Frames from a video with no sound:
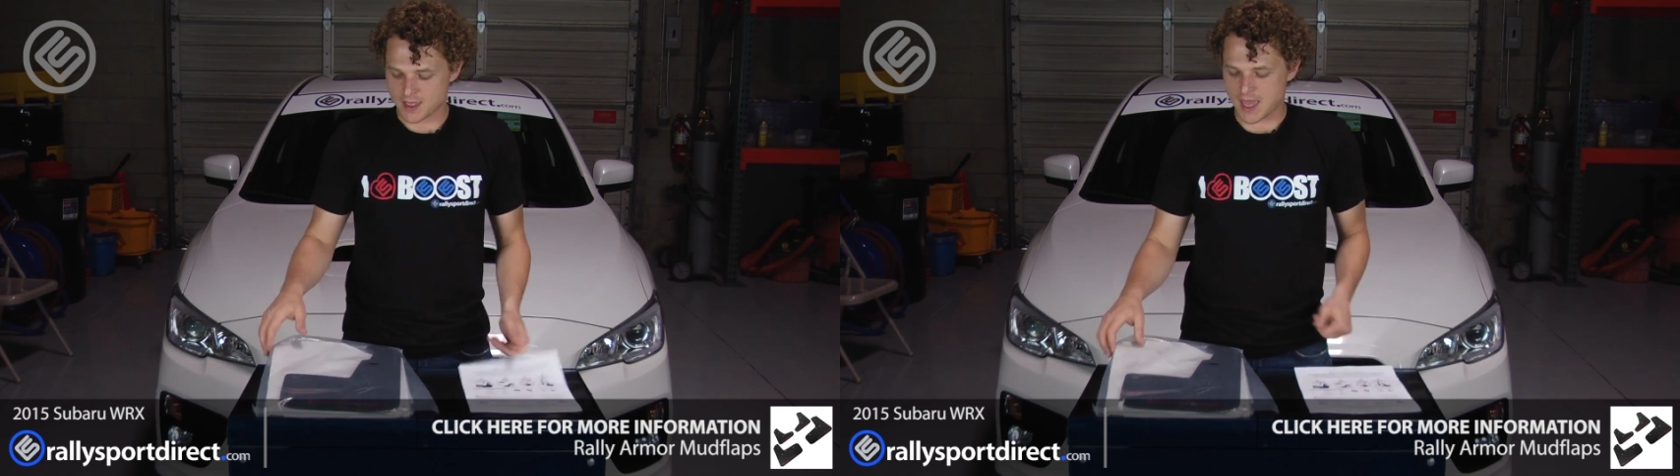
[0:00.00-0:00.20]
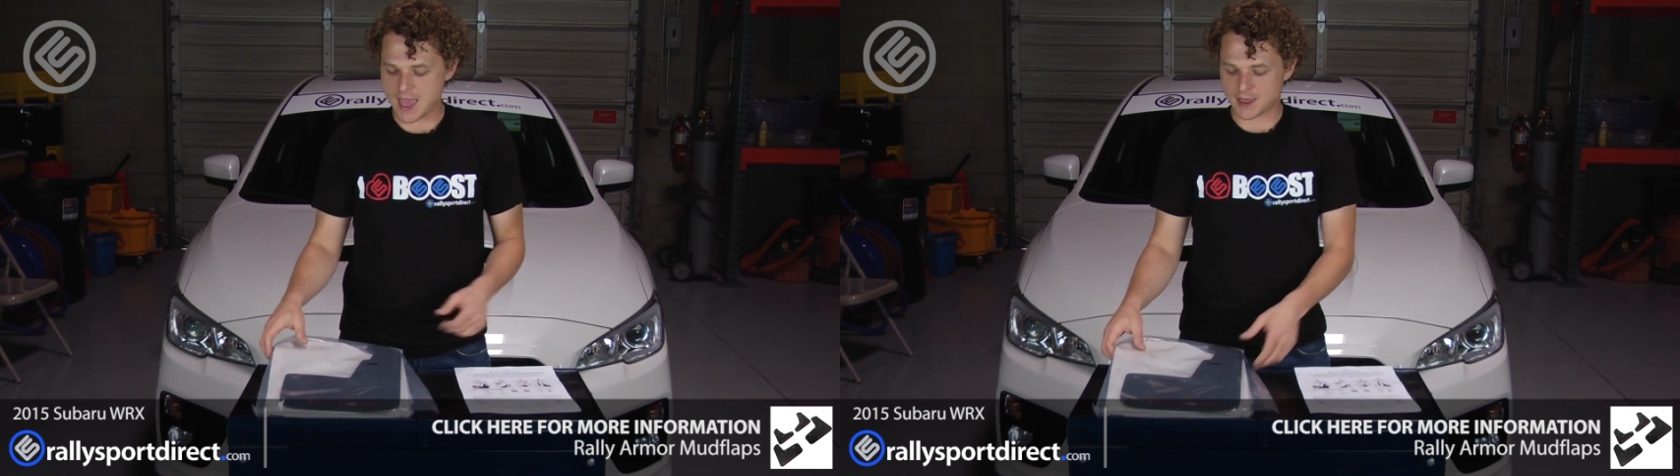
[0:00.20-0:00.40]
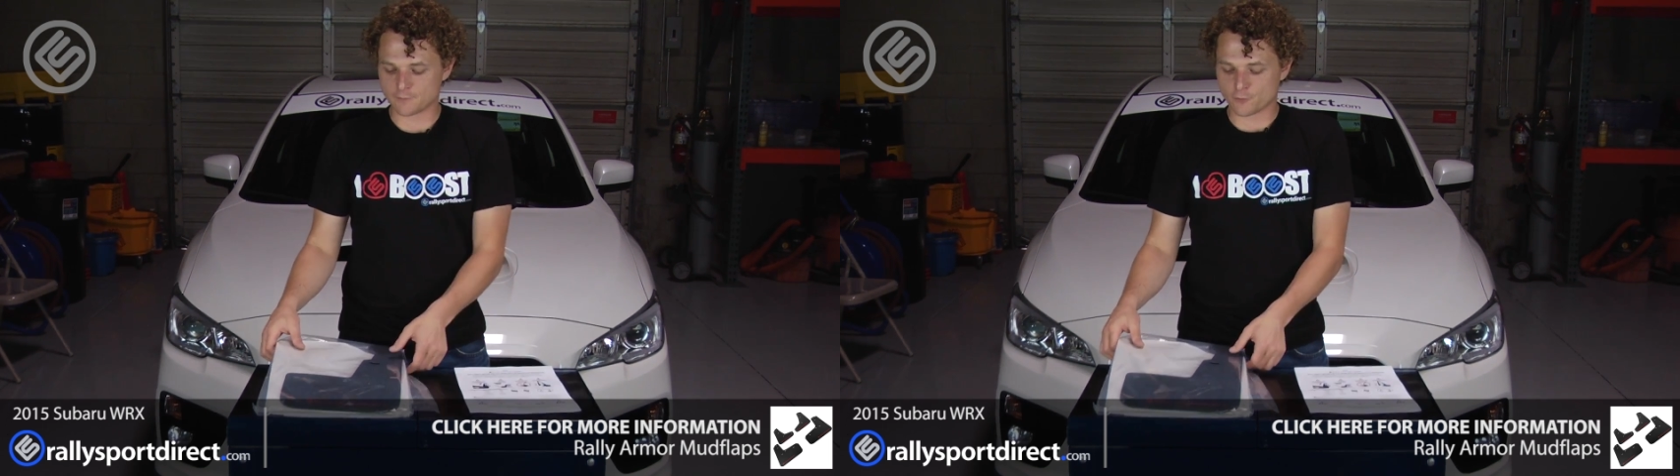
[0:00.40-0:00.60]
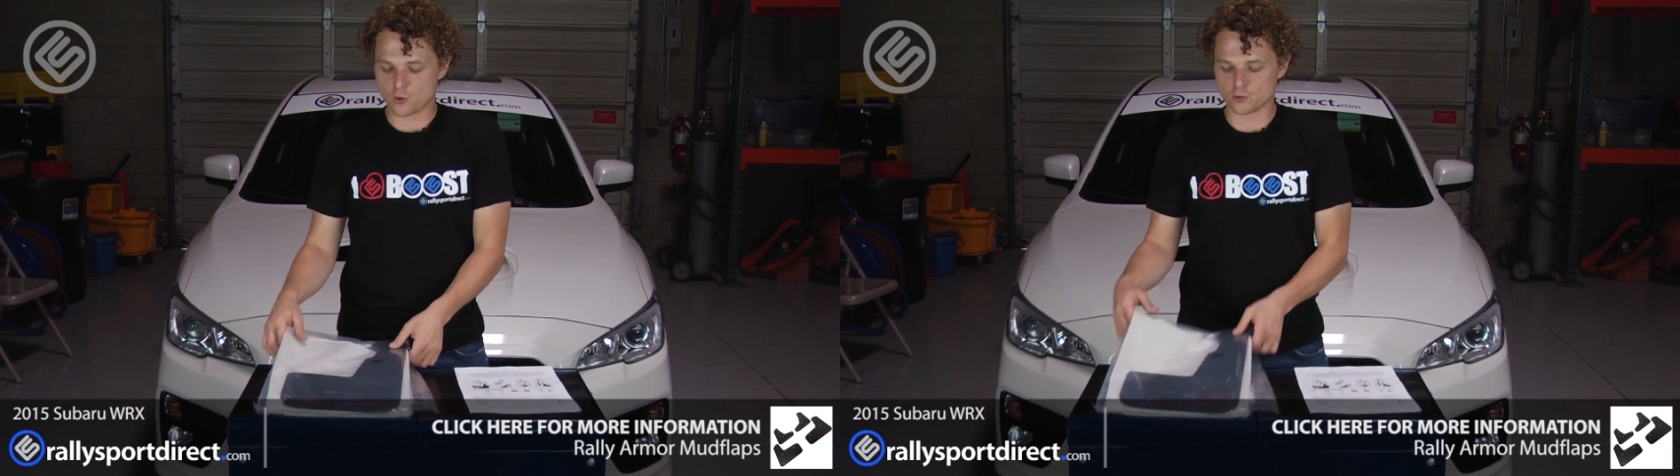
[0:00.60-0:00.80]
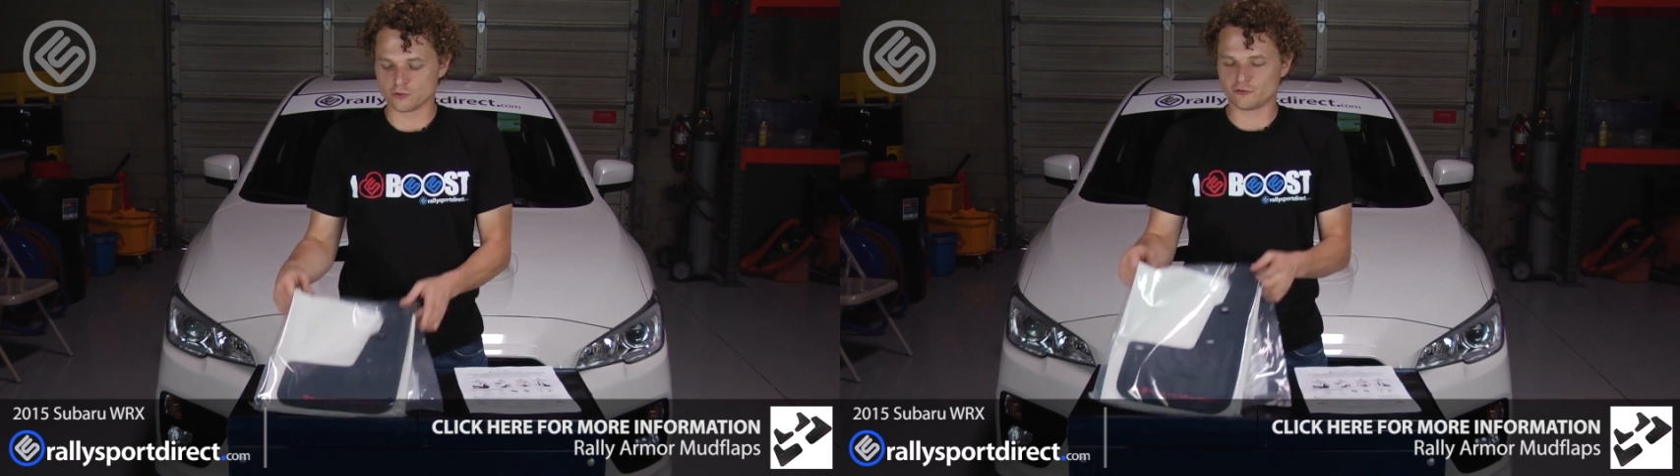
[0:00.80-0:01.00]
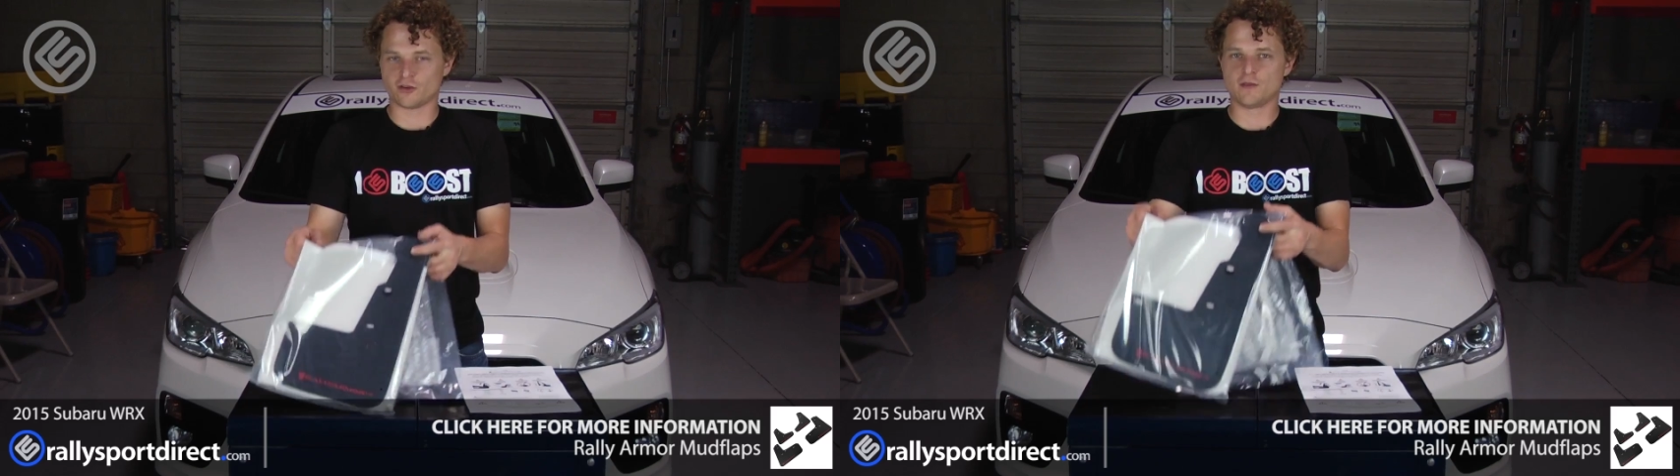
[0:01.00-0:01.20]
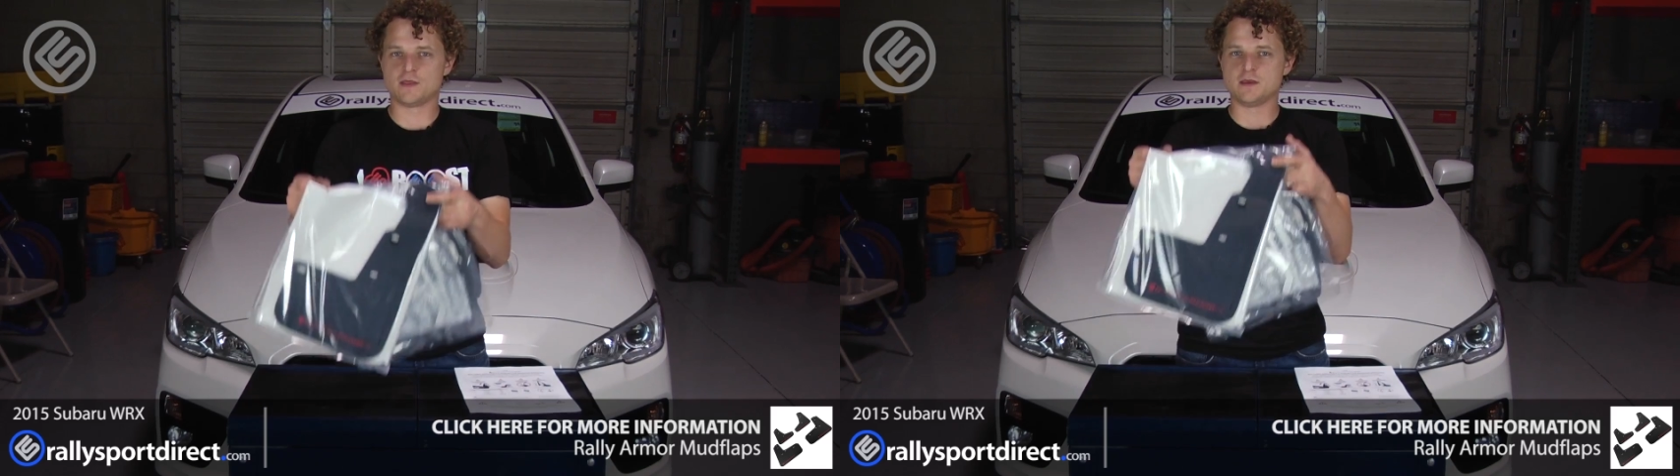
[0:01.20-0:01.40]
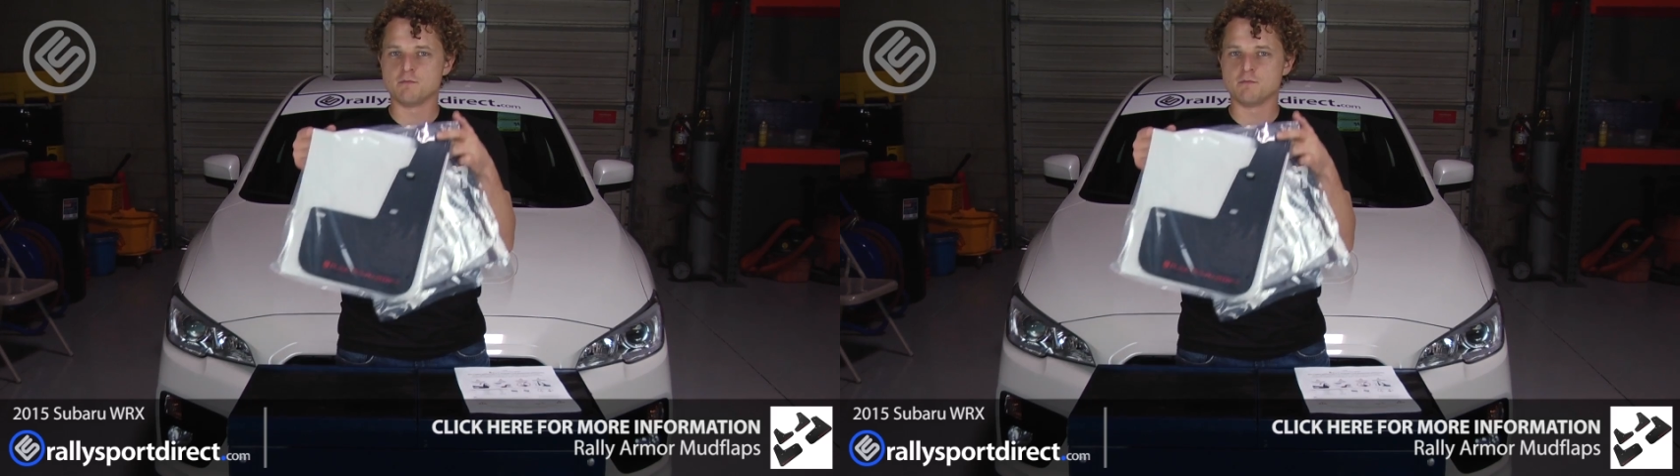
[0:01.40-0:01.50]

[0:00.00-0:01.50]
And of course the